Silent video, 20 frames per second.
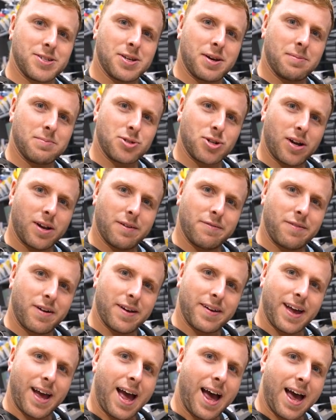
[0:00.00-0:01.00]
so I'm trying to
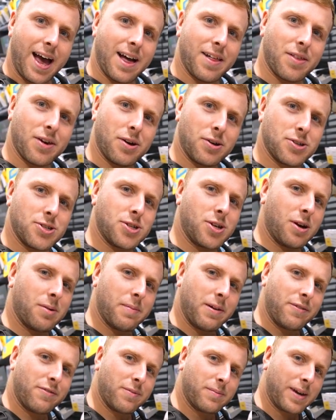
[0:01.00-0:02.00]
find a hat that'll stop
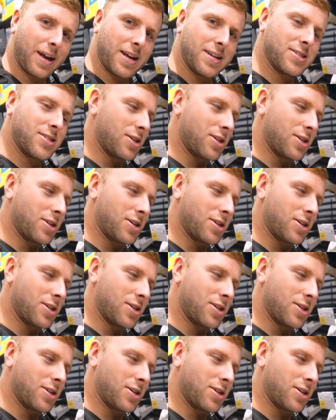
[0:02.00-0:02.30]
me from getting